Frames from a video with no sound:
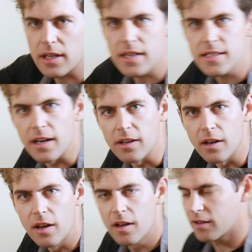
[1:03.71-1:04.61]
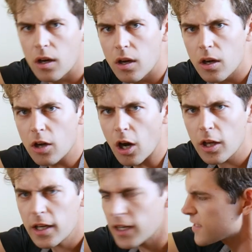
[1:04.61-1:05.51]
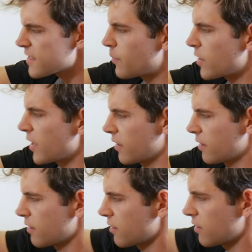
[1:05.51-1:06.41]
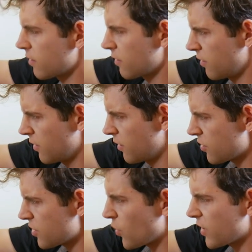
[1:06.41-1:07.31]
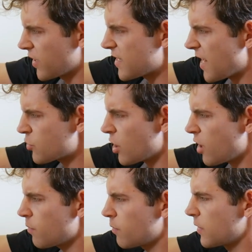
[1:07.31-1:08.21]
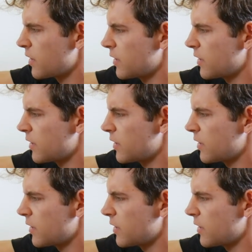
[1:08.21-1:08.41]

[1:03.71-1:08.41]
Diced onion. Garlic, same thing. Just put it in a Tap Chop.